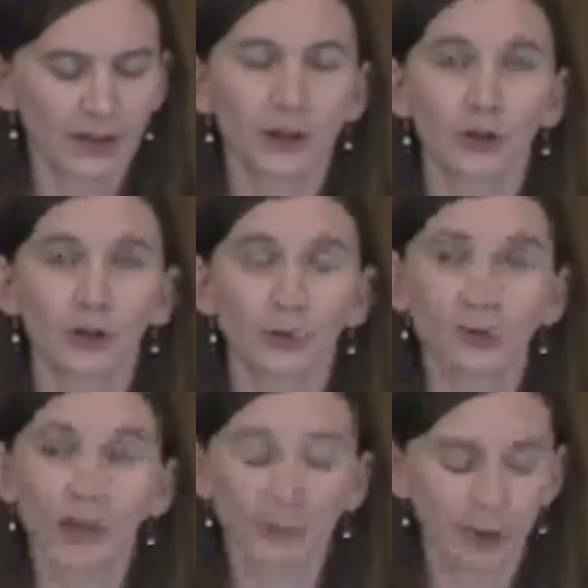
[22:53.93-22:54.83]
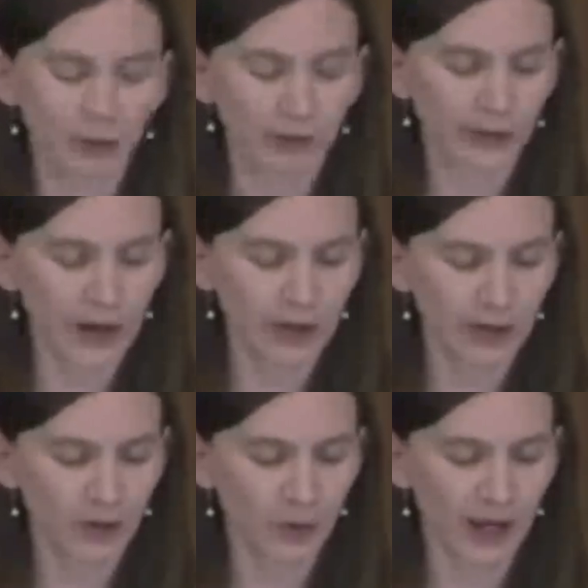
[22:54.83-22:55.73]
The group of people who
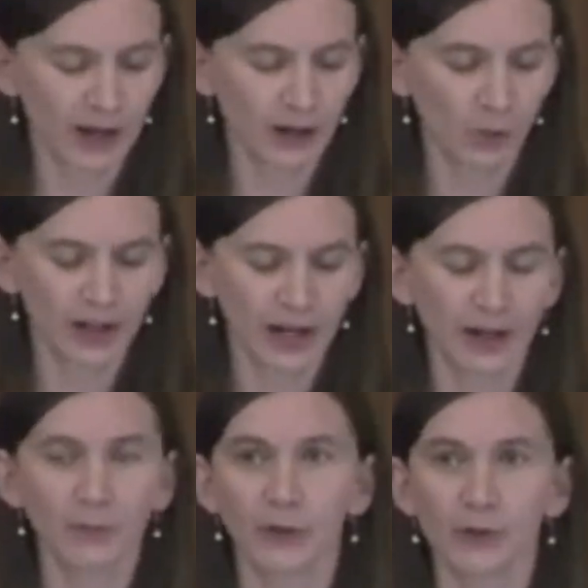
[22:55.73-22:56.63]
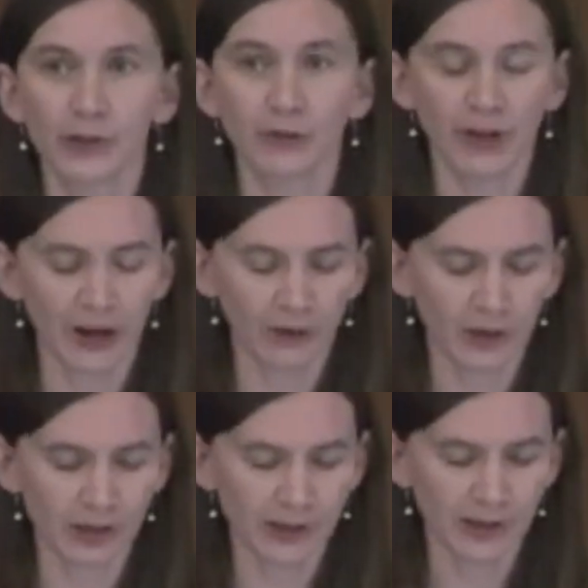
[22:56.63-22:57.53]
founded Awake were not abuse
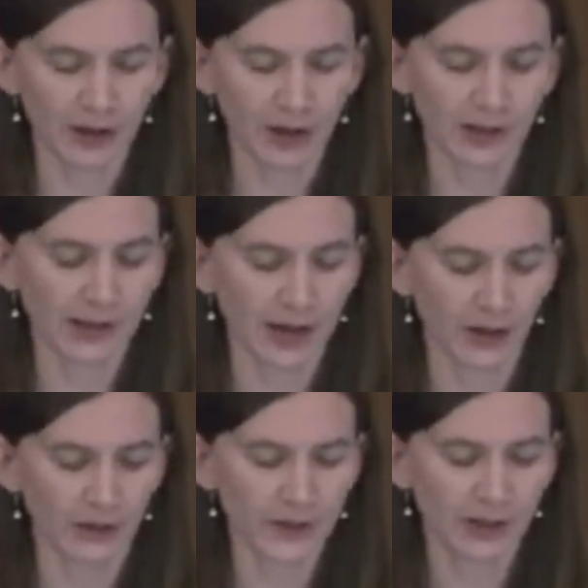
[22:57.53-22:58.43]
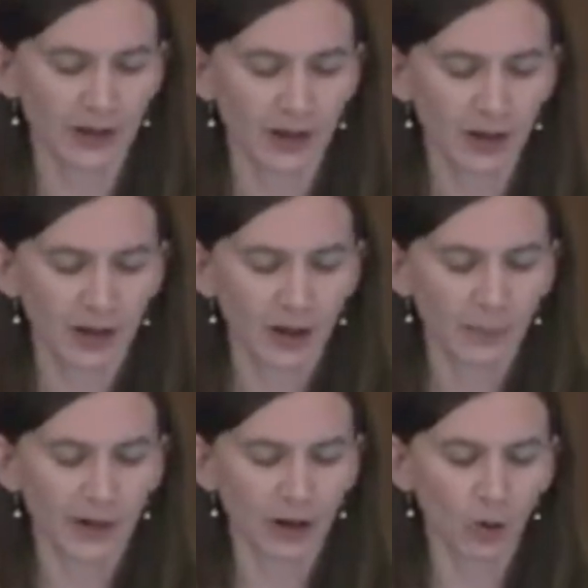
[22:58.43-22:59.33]
survivors ourselves,
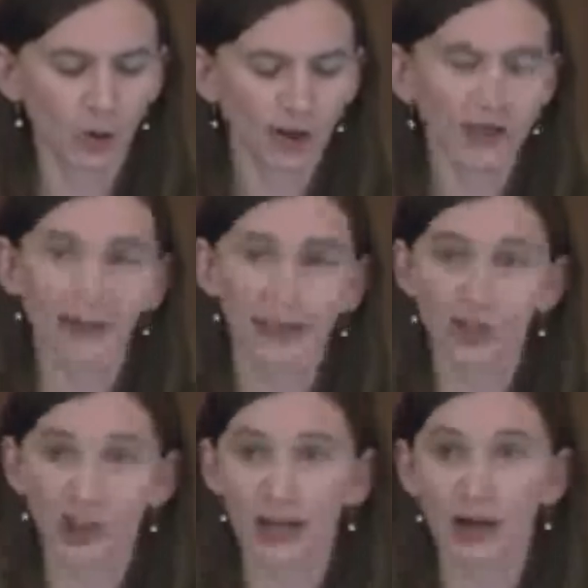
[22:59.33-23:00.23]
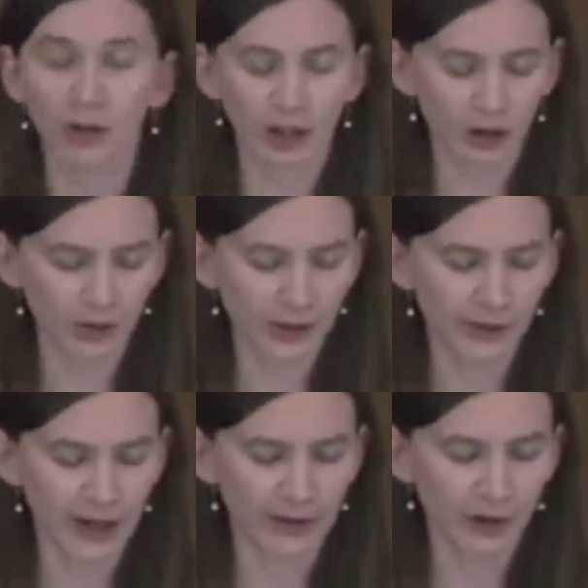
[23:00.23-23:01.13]
but our organization now includes
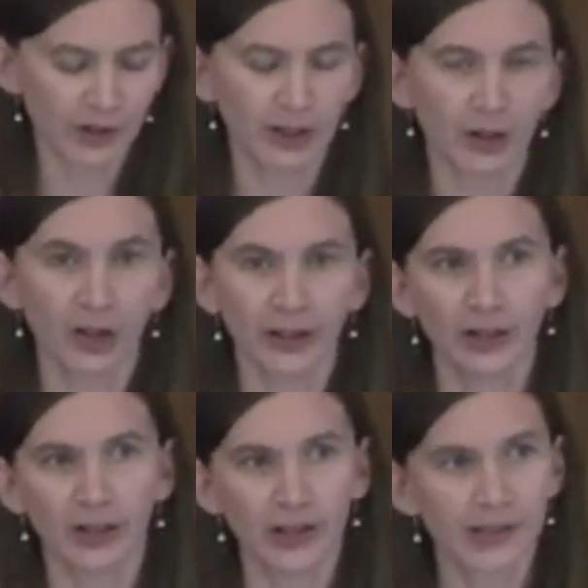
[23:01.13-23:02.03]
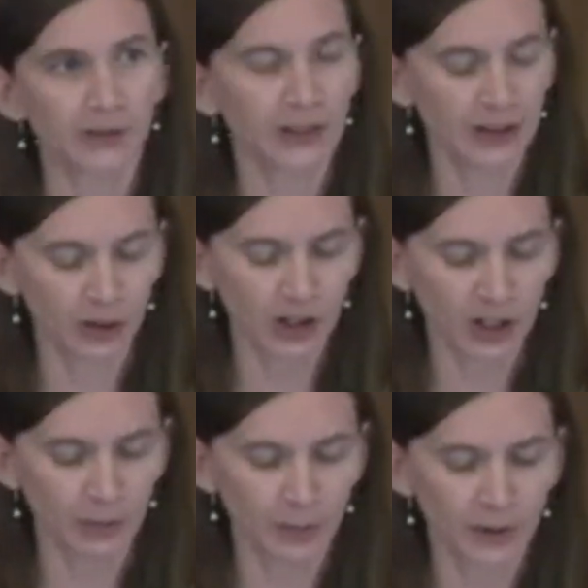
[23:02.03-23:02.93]
survivors in all areas of
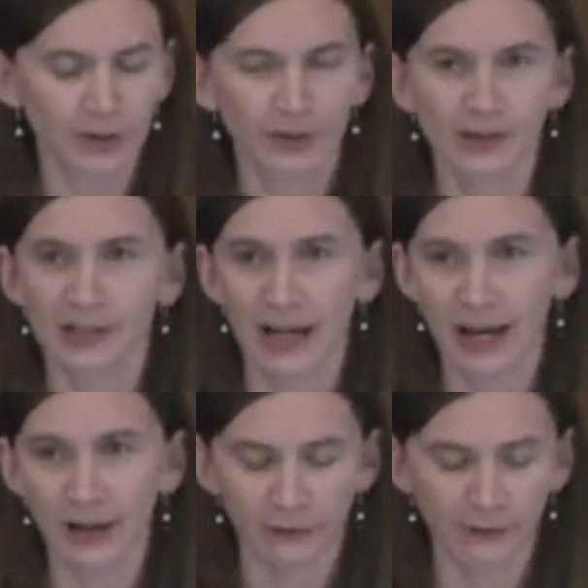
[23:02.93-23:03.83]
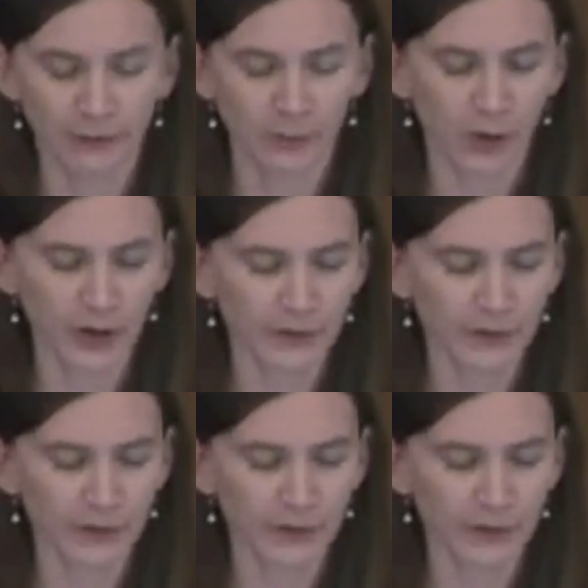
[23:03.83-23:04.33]
leadership, staff, board